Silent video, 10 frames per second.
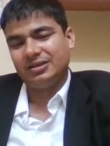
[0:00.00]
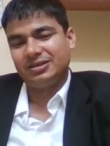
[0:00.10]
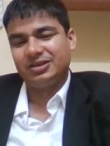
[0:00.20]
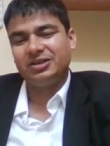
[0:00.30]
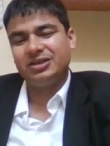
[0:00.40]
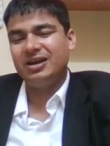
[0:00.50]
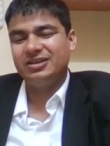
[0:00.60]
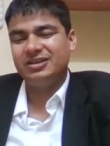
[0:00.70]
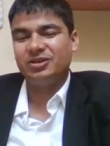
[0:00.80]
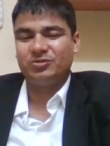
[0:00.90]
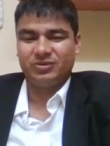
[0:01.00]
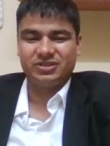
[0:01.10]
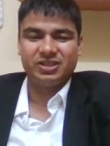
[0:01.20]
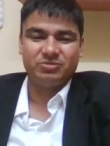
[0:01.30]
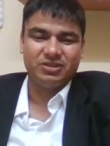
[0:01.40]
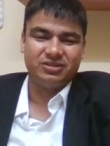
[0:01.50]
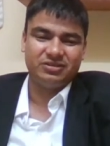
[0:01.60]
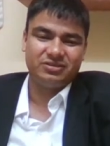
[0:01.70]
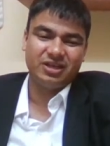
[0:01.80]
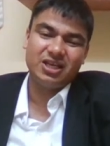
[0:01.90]
RTI request has been
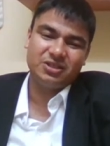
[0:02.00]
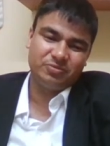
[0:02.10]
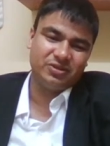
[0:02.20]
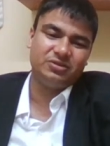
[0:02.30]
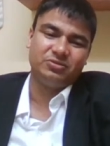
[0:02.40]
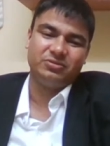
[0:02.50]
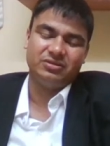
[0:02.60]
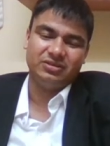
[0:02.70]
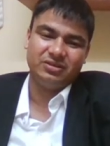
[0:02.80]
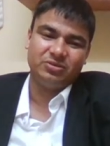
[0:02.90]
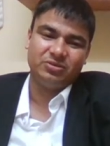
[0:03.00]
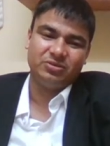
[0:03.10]
transferred to